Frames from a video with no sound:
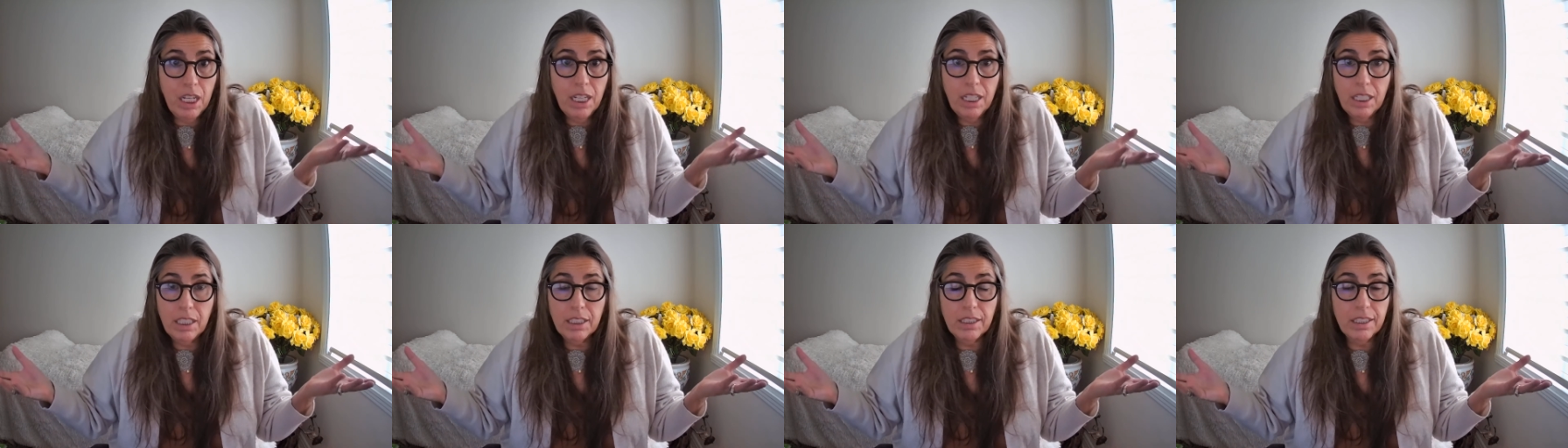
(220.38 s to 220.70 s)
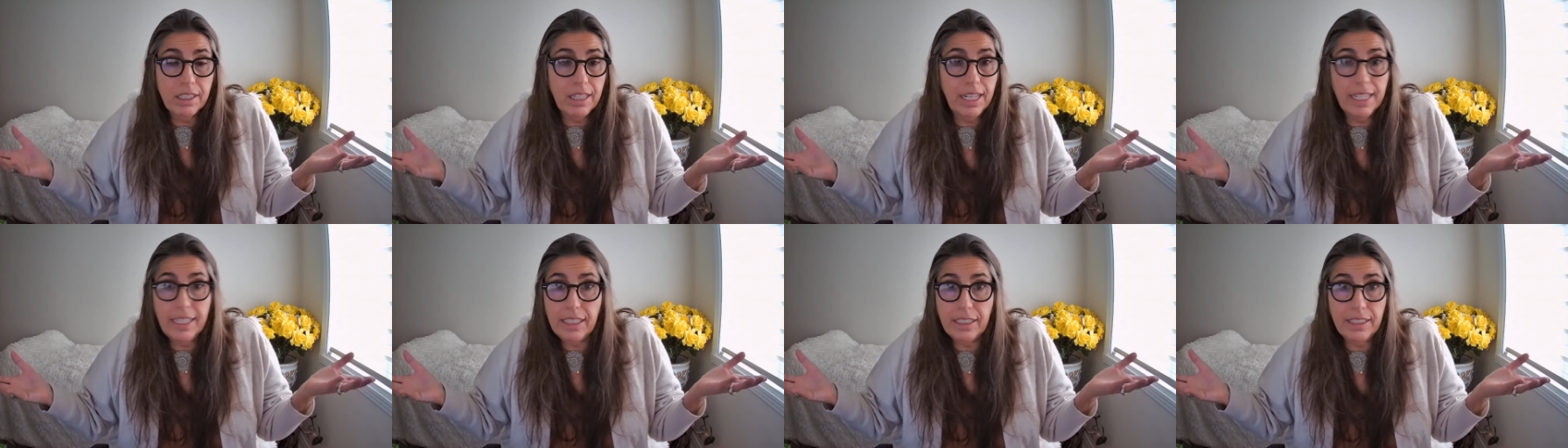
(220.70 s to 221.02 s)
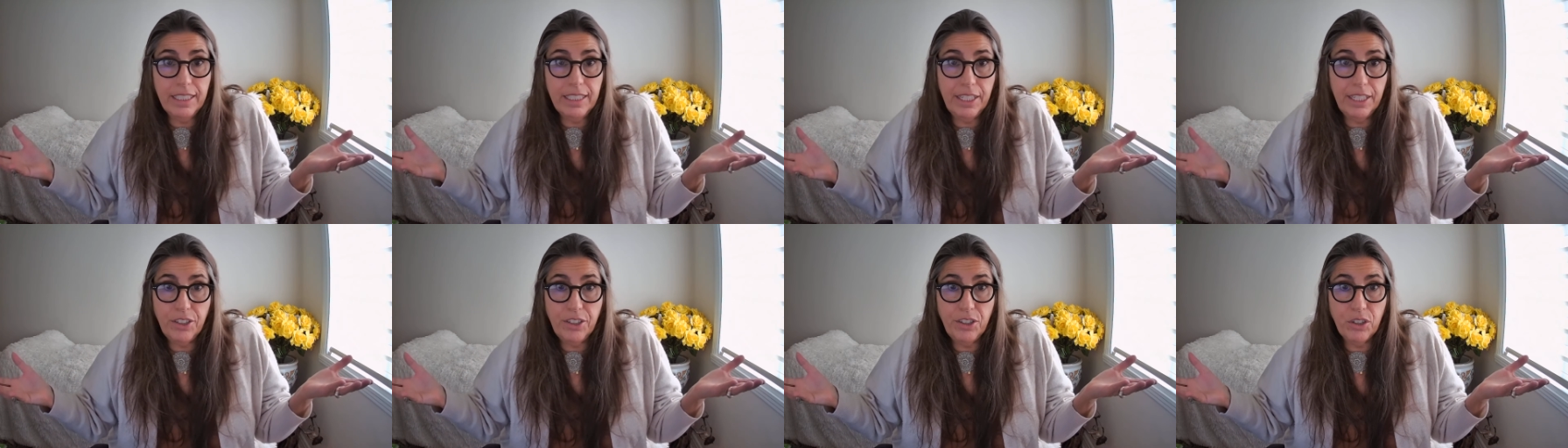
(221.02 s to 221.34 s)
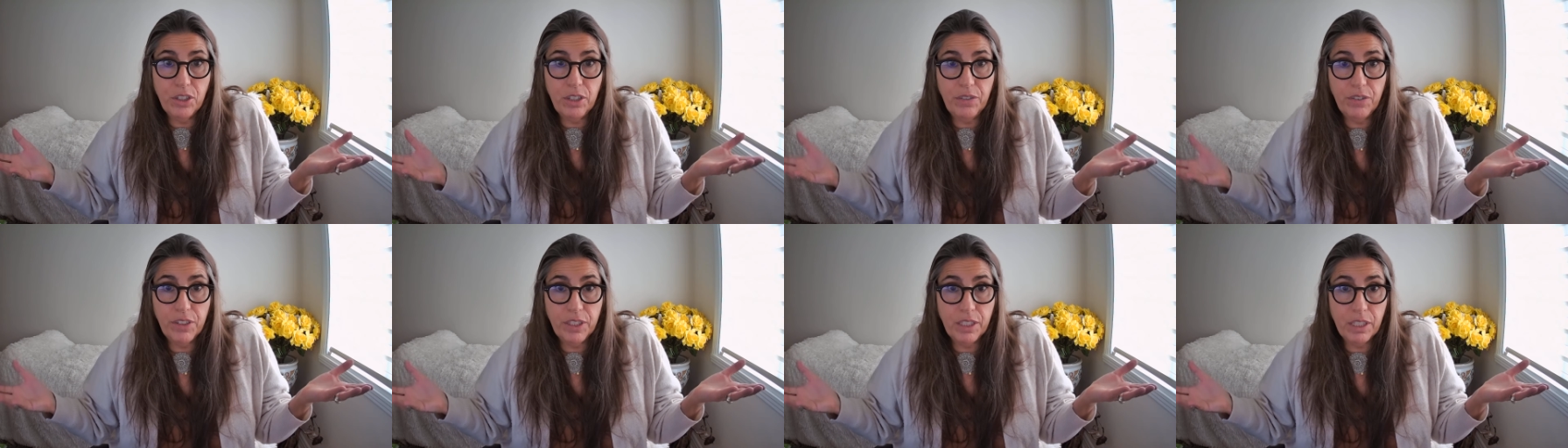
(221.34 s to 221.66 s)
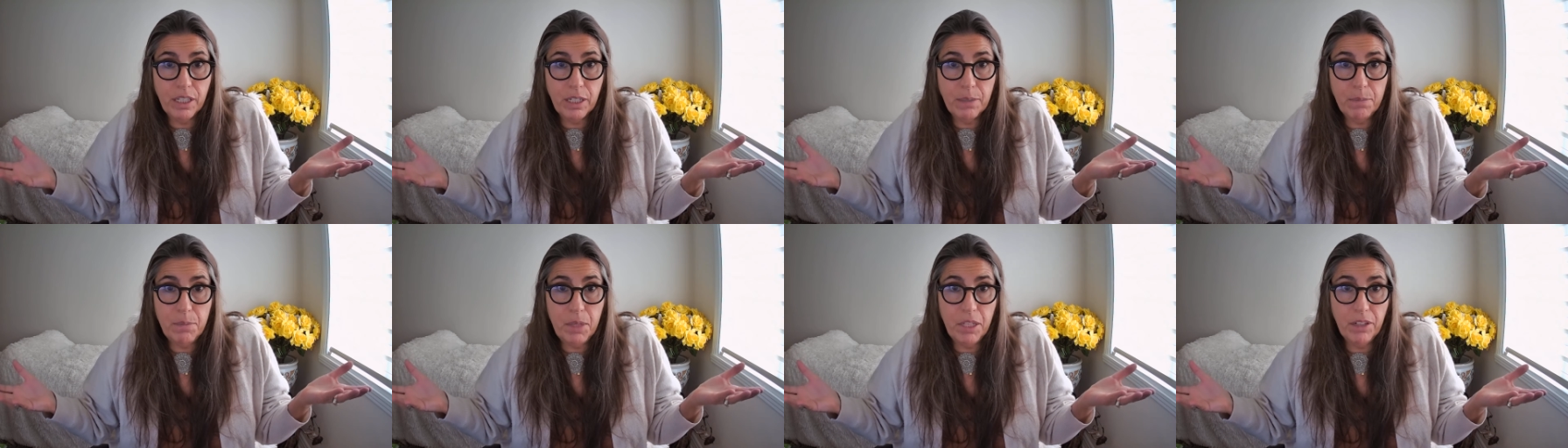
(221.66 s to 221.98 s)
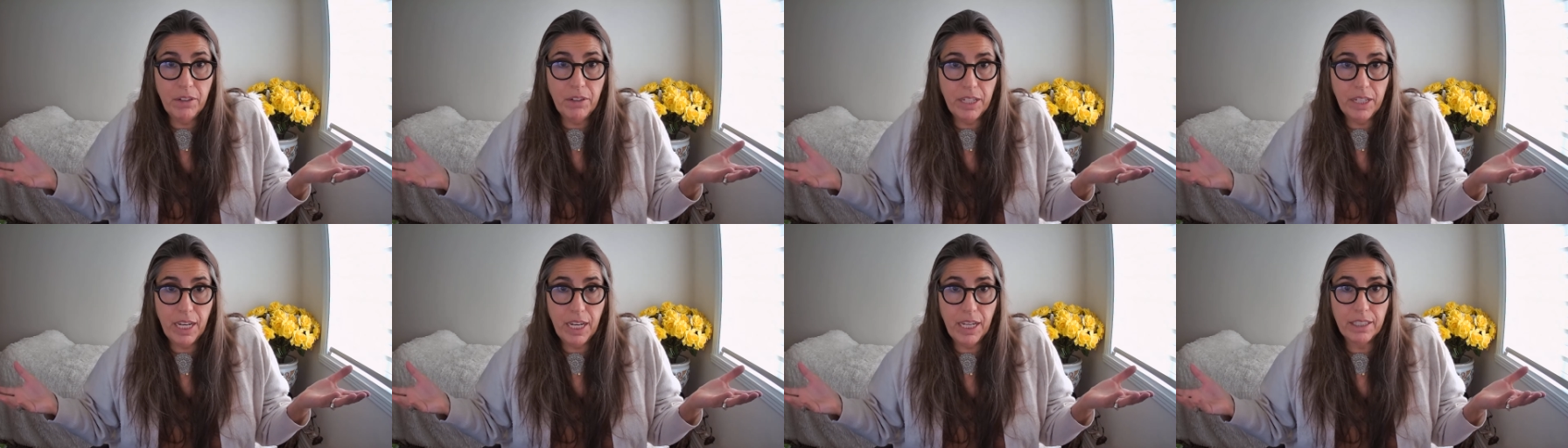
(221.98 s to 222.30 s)
likely you don't even
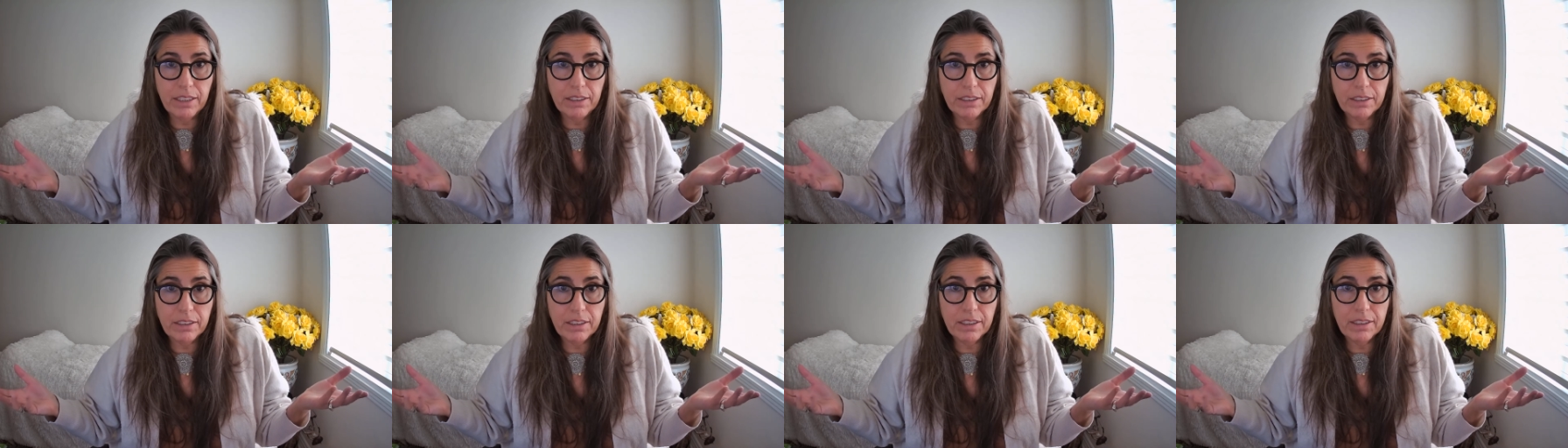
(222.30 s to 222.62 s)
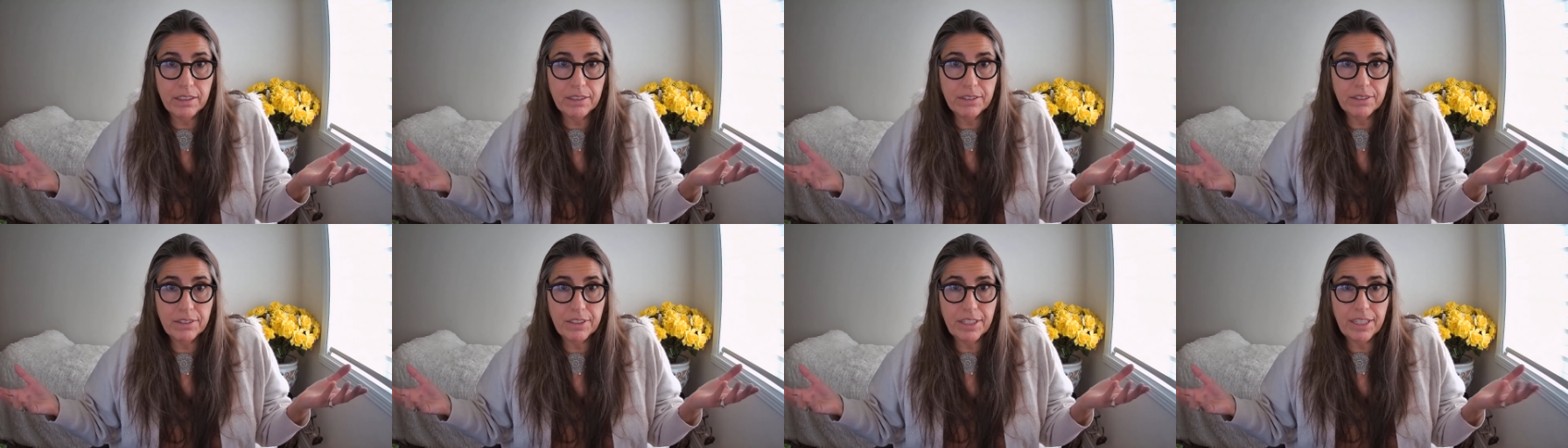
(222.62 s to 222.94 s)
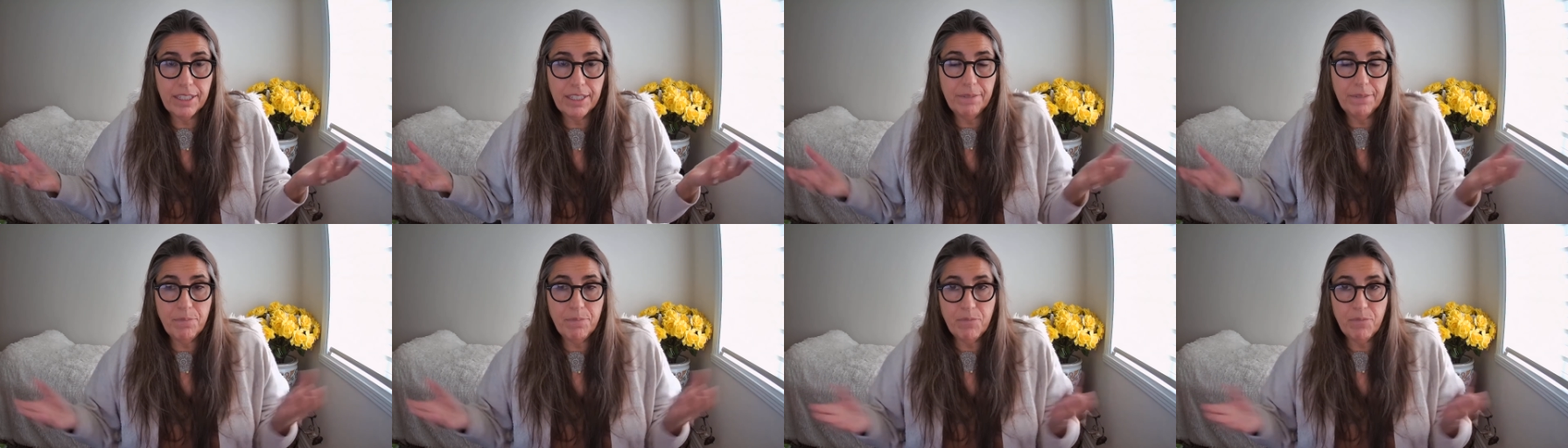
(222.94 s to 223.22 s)
communicate, right?